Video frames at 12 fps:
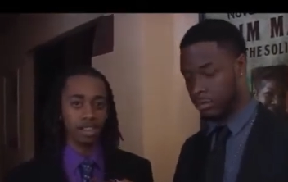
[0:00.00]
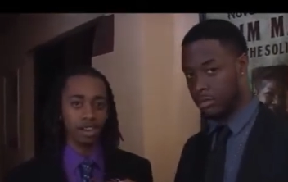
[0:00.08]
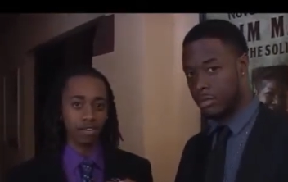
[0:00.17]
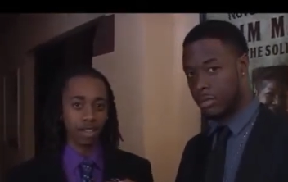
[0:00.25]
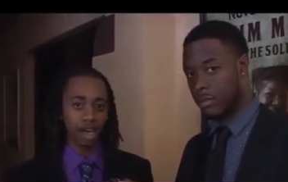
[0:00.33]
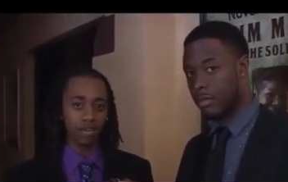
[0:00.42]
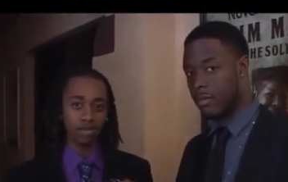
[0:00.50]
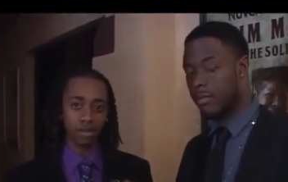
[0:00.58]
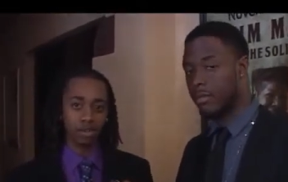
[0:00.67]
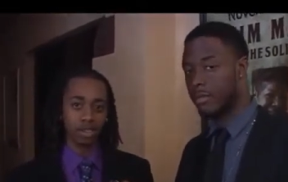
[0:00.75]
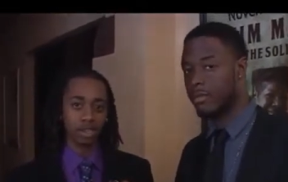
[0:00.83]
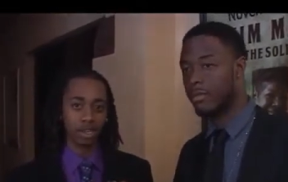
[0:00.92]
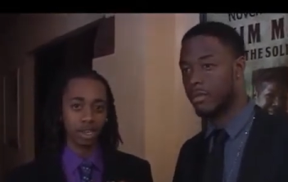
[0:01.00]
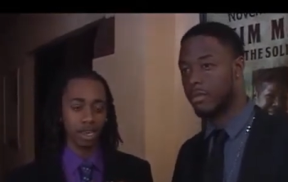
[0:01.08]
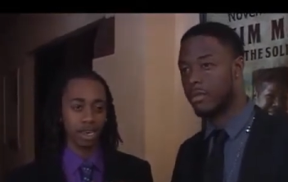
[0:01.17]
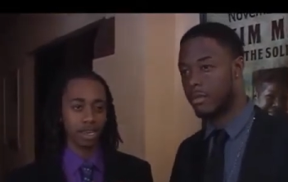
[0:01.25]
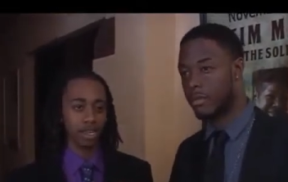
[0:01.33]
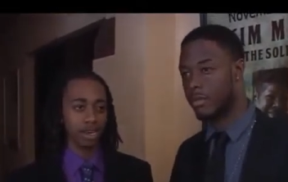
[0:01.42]
Speaker 1: love live music,
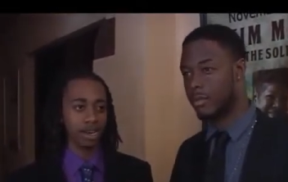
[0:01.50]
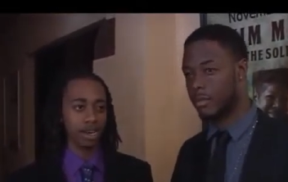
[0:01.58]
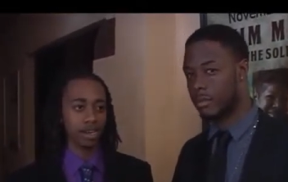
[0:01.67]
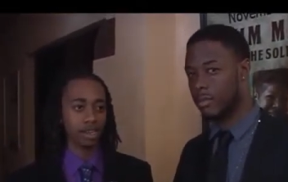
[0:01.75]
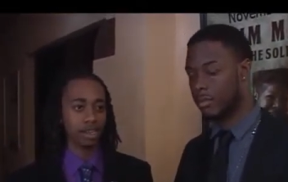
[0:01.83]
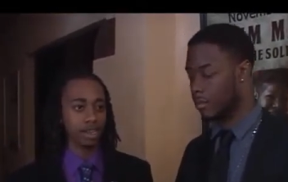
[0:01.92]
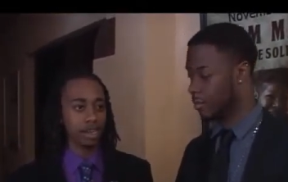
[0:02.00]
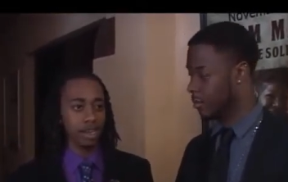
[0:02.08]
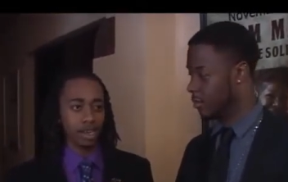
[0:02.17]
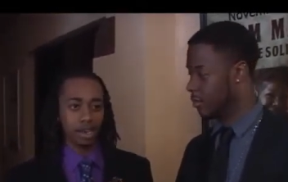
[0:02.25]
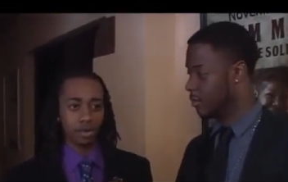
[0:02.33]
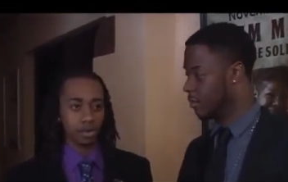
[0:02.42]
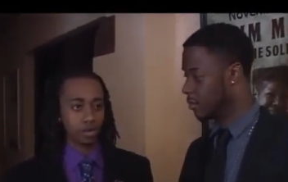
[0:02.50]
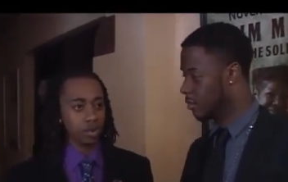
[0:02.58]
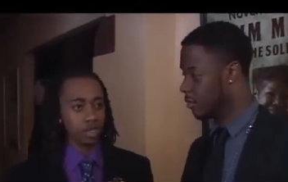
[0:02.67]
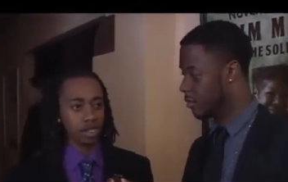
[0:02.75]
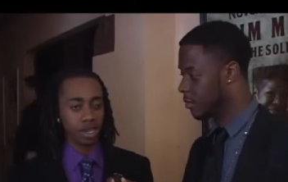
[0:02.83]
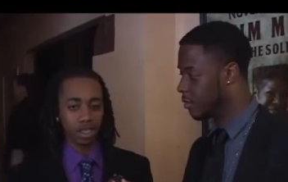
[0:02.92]
and uh, it was
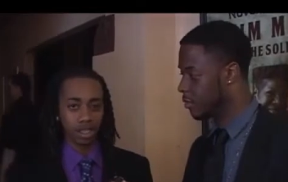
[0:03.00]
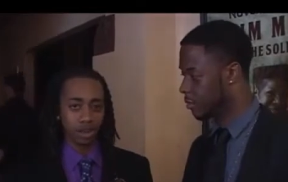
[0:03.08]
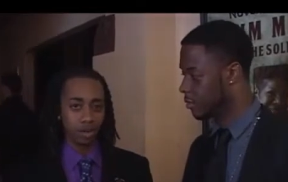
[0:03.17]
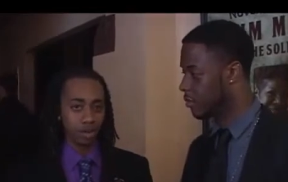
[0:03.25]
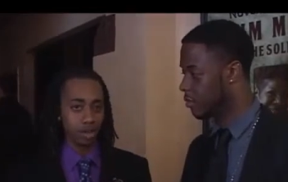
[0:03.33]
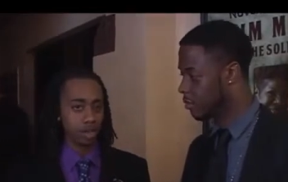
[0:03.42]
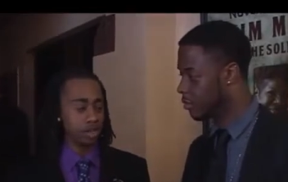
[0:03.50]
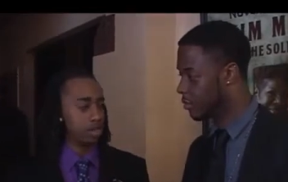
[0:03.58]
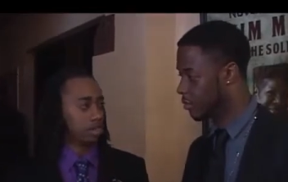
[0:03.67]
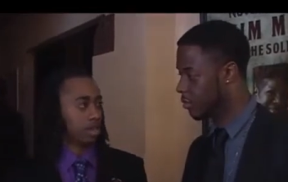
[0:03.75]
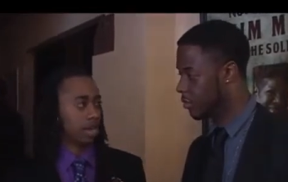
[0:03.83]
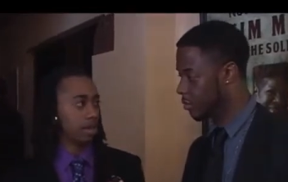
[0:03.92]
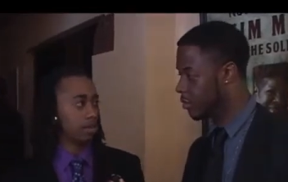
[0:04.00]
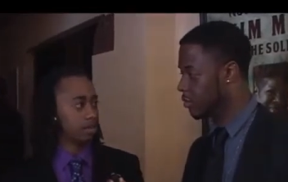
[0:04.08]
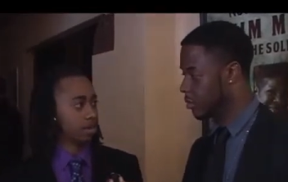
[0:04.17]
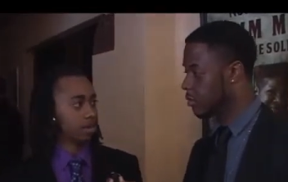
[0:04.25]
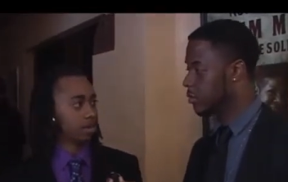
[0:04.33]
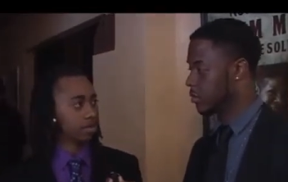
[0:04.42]
really nothing going on in the town.
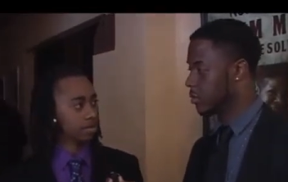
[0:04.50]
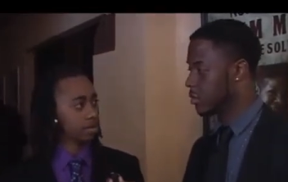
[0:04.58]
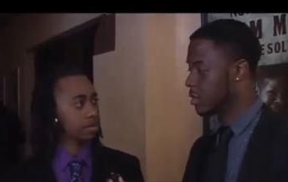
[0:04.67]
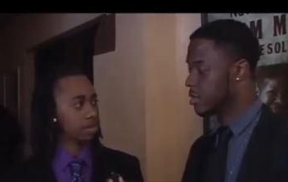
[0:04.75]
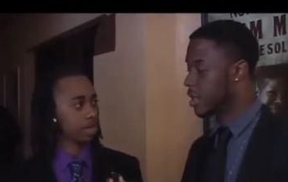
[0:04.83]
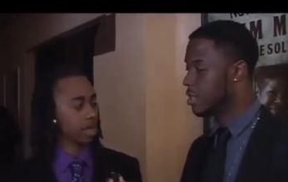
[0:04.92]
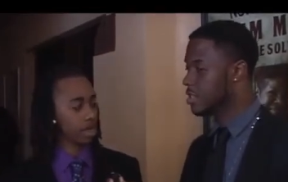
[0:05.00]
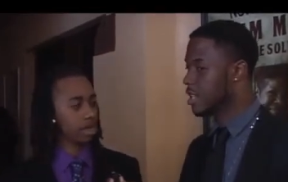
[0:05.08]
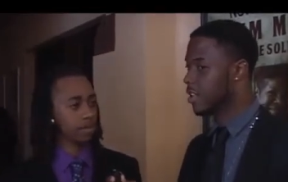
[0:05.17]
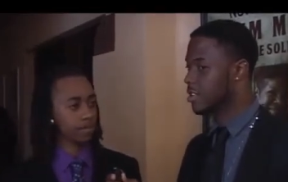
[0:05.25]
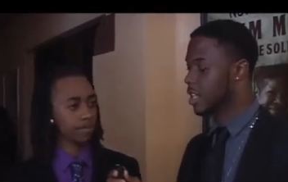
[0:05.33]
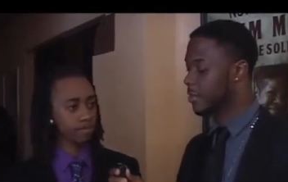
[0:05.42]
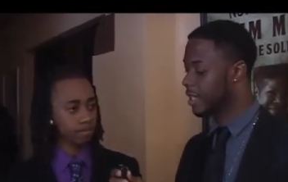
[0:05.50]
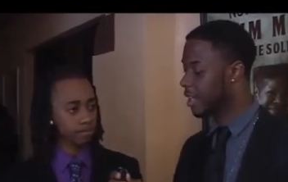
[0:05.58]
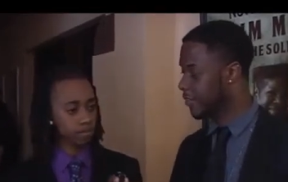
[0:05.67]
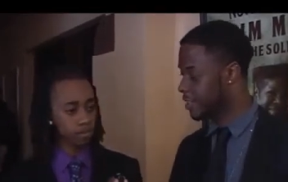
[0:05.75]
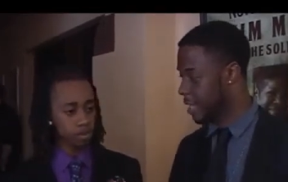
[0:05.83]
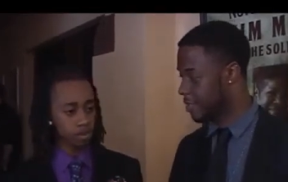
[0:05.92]
So, so I
Speaker 2: understand there's going to be
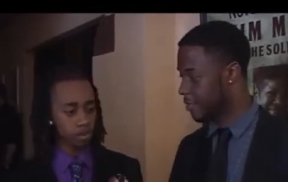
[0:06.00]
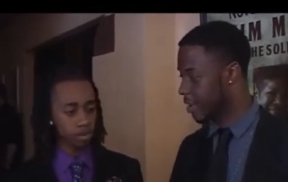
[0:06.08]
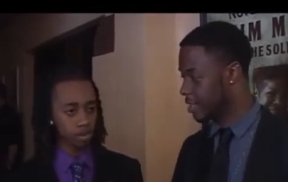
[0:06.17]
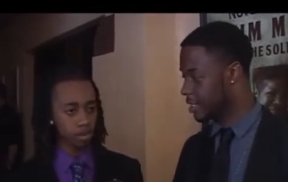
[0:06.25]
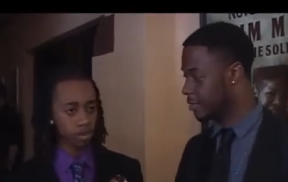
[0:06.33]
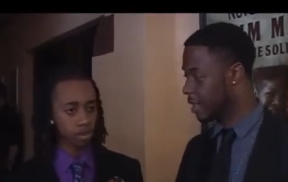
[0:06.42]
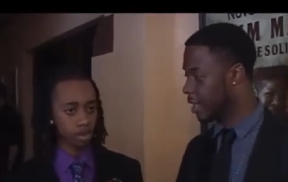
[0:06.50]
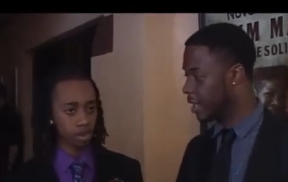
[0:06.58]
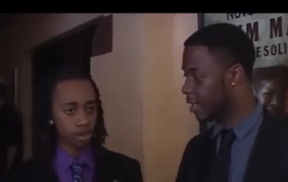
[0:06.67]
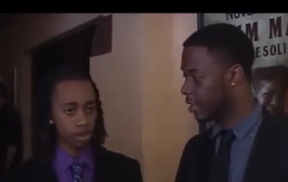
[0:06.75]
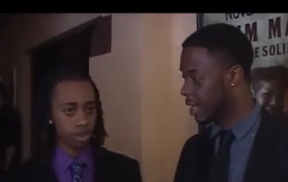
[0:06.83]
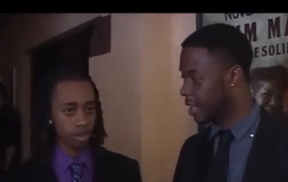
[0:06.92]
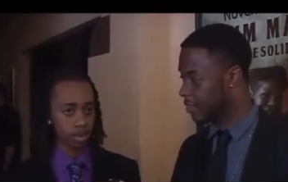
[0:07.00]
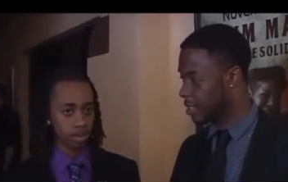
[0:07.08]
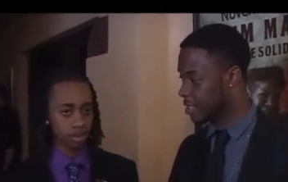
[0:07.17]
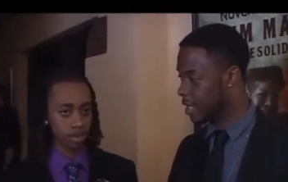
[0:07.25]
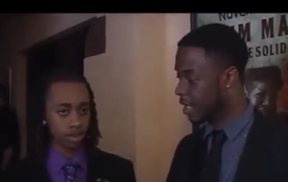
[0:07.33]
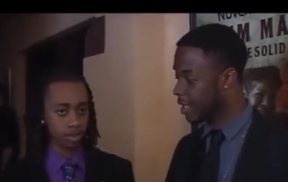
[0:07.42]
different types of art displayed at
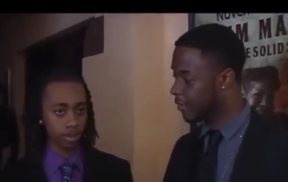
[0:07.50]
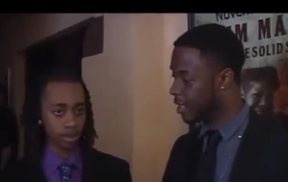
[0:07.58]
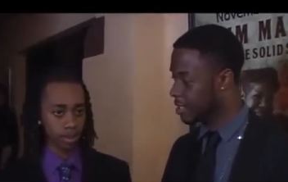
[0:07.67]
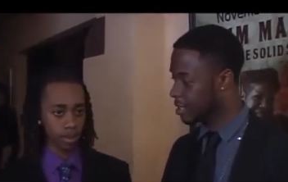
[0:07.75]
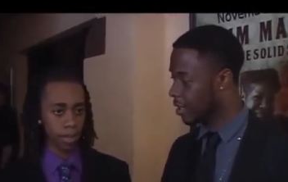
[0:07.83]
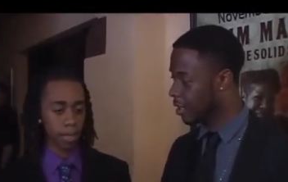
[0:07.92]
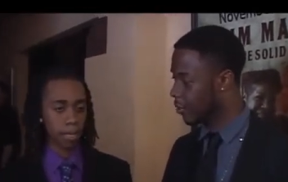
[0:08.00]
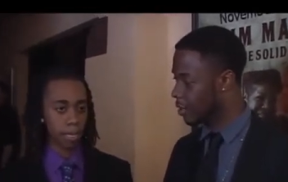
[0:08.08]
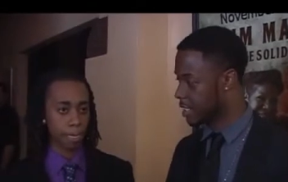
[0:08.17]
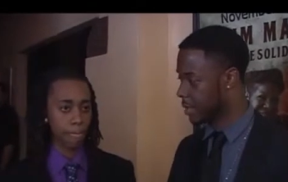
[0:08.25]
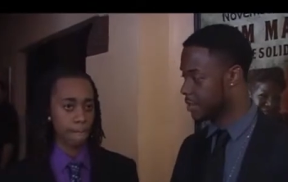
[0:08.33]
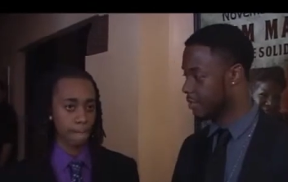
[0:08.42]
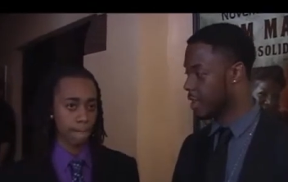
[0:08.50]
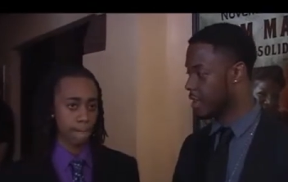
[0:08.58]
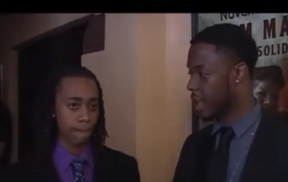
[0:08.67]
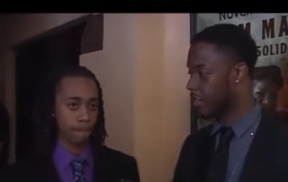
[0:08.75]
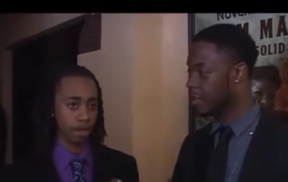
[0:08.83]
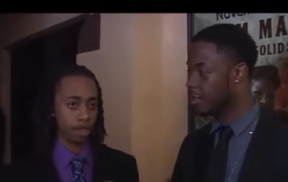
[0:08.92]
this uh, event. So, what types of art
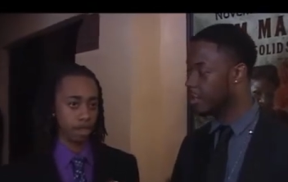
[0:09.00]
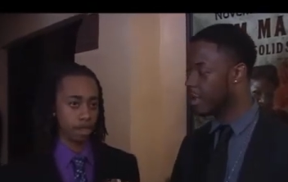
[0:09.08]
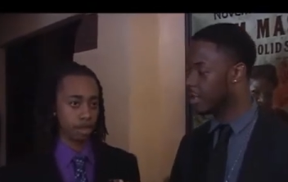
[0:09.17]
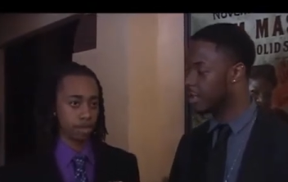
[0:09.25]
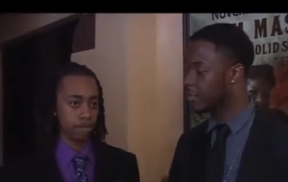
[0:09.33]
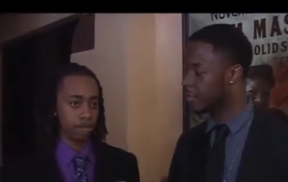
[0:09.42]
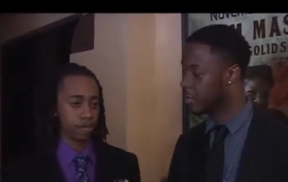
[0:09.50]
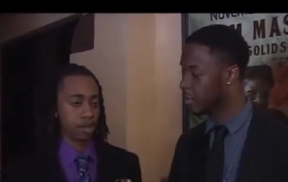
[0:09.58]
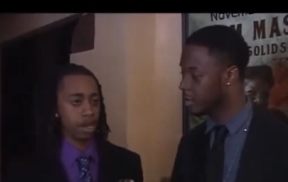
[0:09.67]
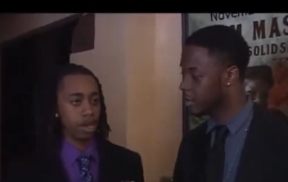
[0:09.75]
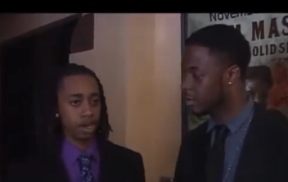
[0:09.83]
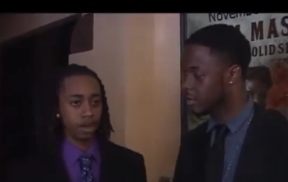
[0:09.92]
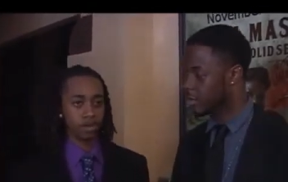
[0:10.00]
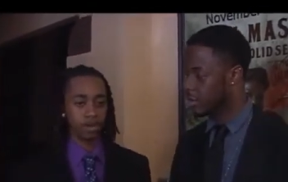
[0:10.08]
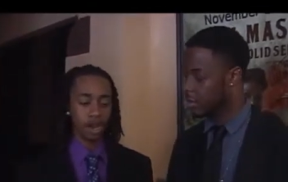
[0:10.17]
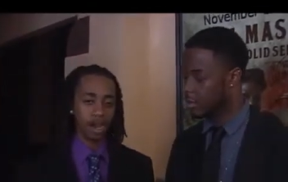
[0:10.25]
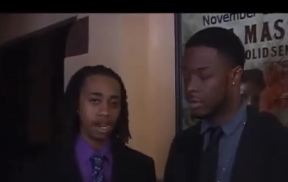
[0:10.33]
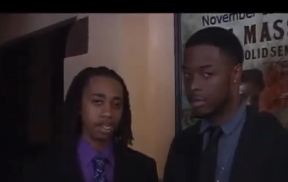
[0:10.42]
have you brought in?
Speaker 1: Um,
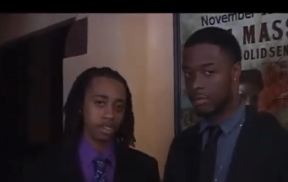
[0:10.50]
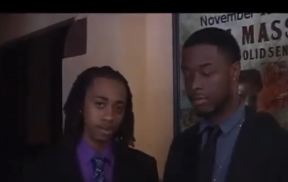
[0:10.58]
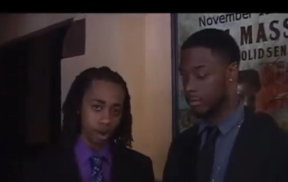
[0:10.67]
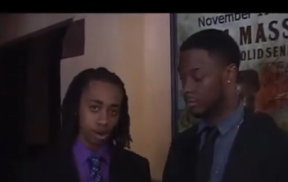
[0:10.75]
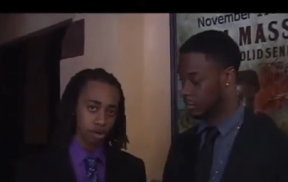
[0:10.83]
I got some